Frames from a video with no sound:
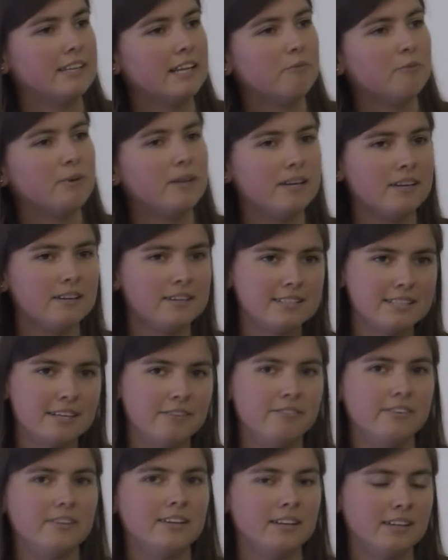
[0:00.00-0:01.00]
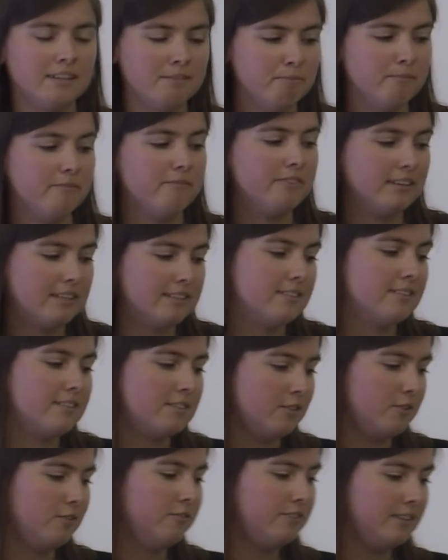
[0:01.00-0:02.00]
and then we hear something that
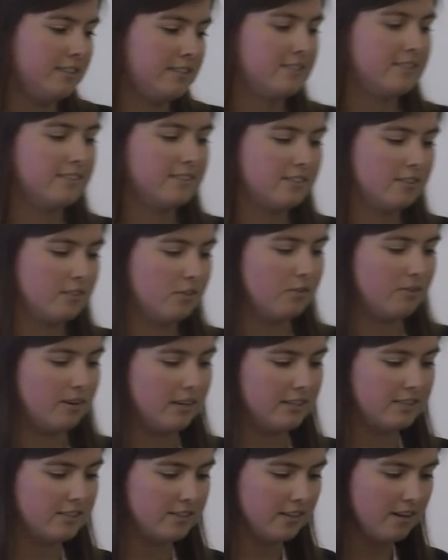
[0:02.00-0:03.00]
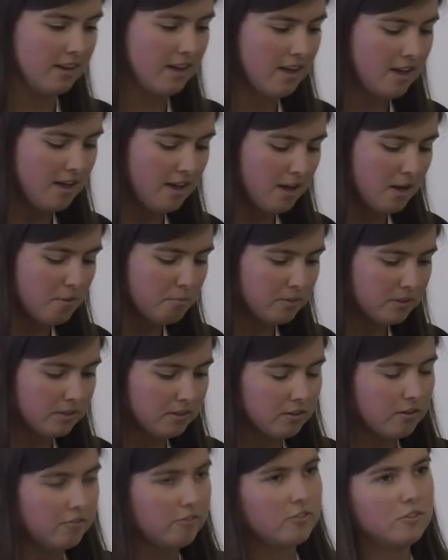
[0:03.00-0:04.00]
fits the situation.
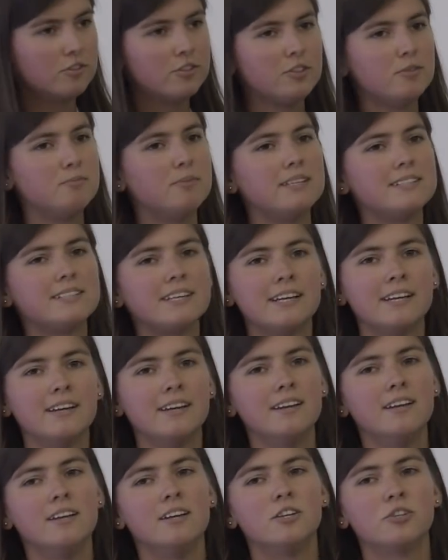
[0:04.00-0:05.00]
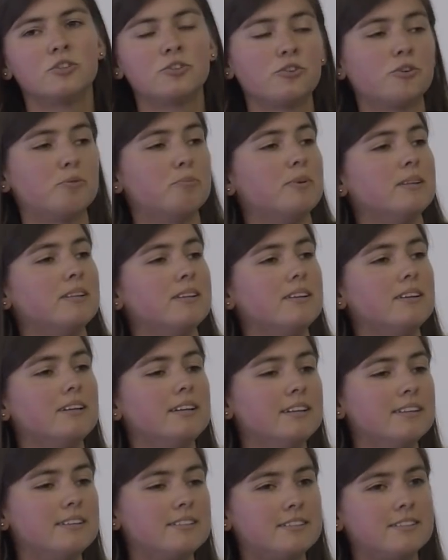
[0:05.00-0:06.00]
But of course you might say, sure, but
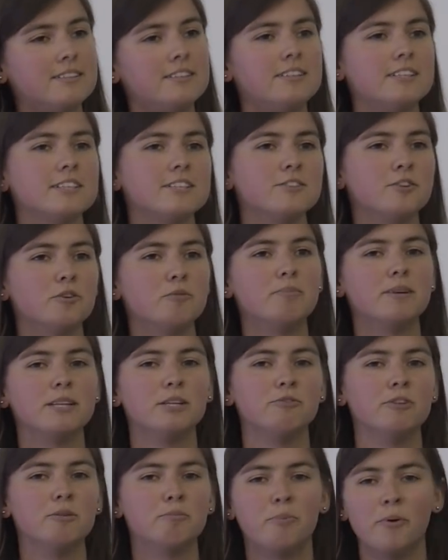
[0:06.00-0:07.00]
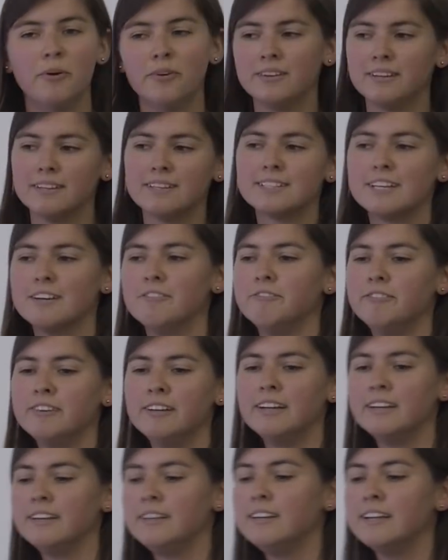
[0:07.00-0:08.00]
in the series, nobody will point at
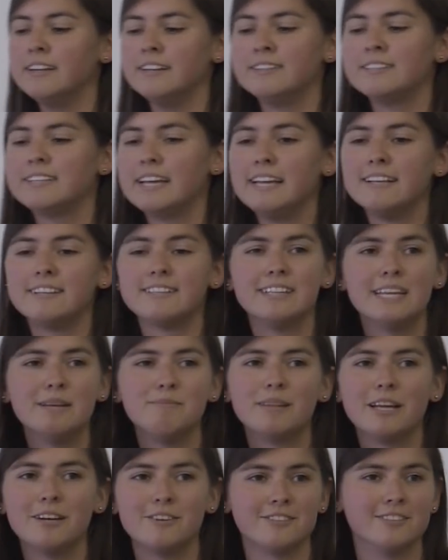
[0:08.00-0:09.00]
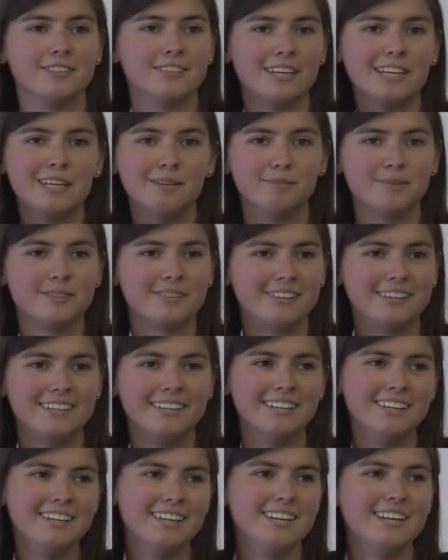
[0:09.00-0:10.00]
something and say its name 1,000 times, right?